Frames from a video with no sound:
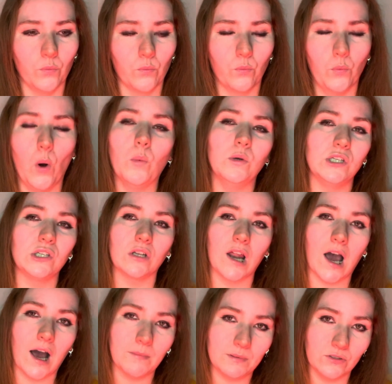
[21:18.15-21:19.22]
what was going to
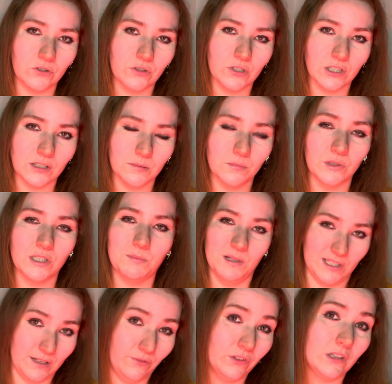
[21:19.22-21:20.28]
happen to them,
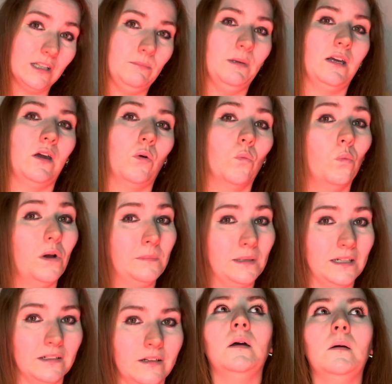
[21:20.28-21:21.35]
specifically being
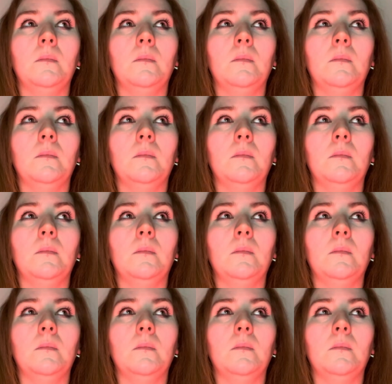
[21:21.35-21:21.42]
women,